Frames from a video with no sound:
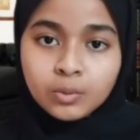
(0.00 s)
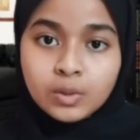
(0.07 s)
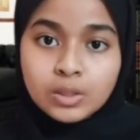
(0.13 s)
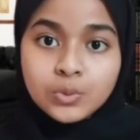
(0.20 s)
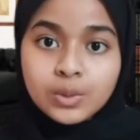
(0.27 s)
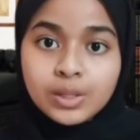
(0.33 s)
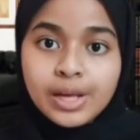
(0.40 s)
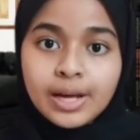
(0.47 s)

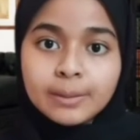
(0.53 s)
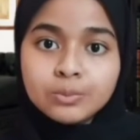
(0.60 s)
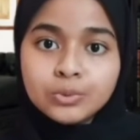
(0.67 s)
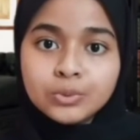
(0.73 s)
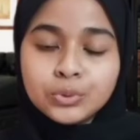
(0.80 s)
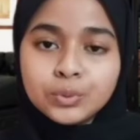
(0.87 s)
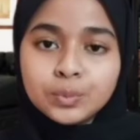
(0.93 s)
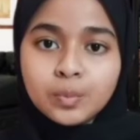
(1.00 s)
which will help
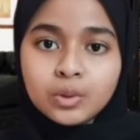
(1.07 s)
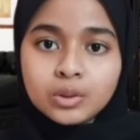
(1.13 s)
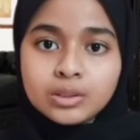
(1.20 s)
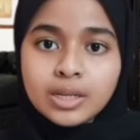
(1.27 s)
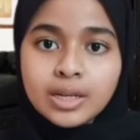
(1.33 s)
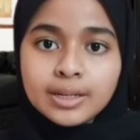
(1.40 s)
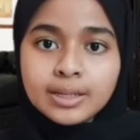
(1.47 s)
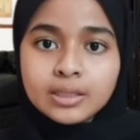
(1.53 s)
to
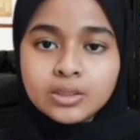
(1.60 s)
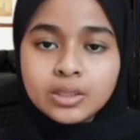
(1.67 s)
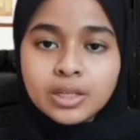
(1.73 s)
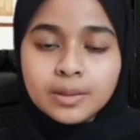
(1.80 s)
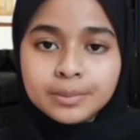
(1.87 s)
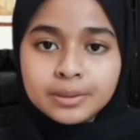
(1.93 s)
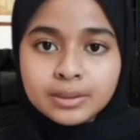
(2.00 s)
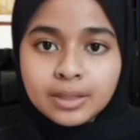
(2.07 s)
protect
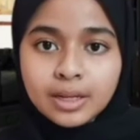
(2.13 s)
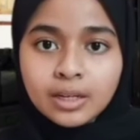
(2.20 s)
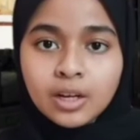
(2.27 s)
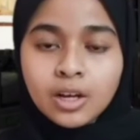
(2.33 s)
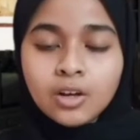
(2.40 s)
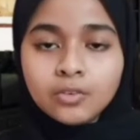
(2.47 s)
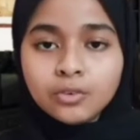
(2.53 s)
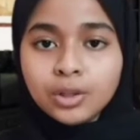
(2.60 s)
natural habitat
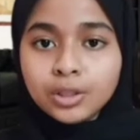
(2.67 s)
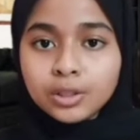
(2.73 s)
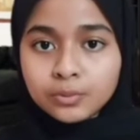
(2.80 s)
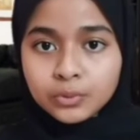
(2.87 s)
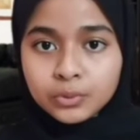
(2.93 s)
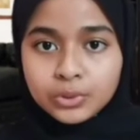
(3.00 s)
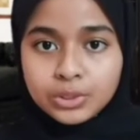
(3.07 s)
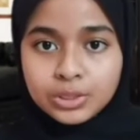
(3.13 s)
for the
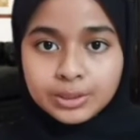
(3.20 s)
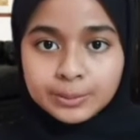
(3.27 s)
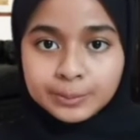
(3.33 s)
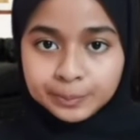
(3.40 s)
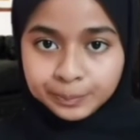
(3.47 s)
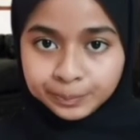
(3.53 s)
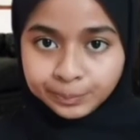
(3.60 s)
future.